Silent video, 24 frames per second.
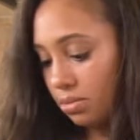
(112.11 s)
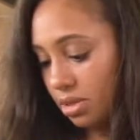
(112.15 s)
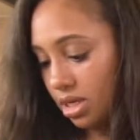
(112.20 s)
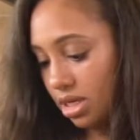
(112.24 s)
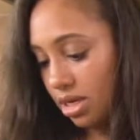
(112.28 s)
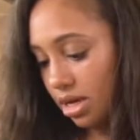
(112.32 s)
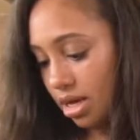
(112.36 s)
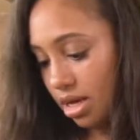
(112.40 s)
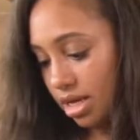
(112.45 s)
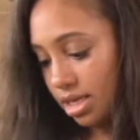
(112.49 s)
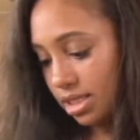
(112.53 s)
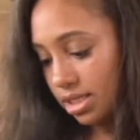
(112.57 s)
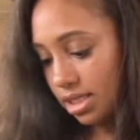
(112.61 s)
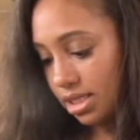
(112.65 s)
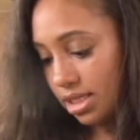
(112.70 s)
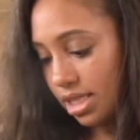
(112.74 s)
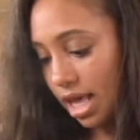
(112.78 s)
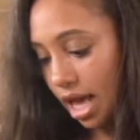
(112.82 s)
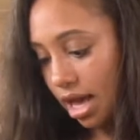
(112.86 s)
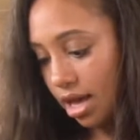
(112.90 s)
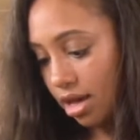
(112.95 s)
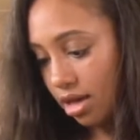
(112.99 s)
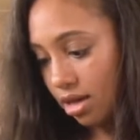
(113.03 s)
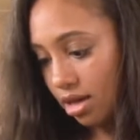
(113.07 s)
because
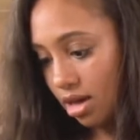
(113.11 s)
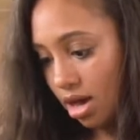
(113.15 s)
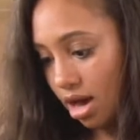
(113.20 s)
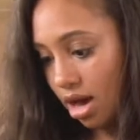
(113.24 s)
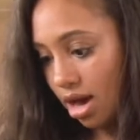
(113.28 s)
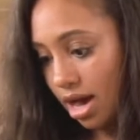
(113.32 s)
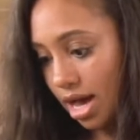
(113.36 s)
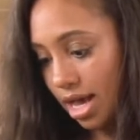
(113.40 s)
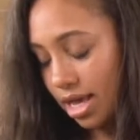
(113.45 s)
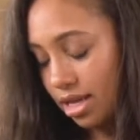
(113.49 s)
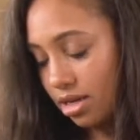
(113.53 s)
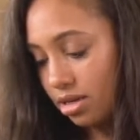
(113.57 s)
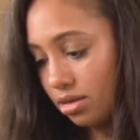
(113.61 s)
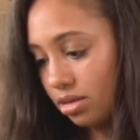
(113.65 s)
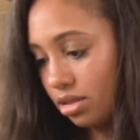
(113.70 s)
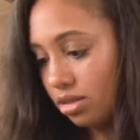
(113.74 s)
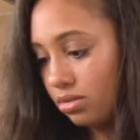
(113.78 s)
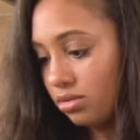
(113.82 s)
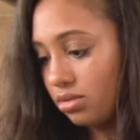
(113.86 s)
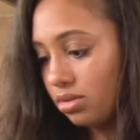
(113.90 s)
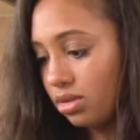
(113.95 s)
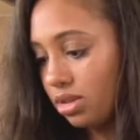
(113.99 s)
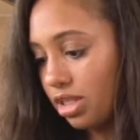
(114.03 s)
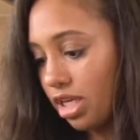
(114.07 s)
that hot
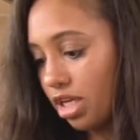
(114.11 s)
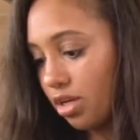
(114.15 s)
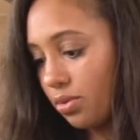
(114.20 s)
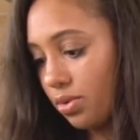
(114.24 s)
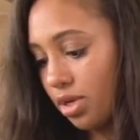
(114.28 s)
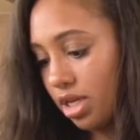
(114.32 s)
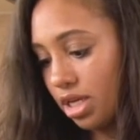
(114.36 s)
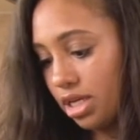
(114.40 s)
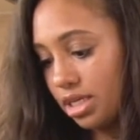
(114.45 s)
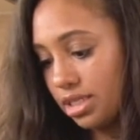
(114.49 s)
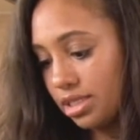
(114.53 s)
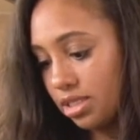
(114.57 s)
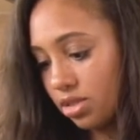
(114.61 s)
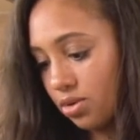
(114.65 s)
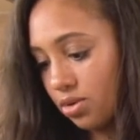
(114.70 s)
liquid is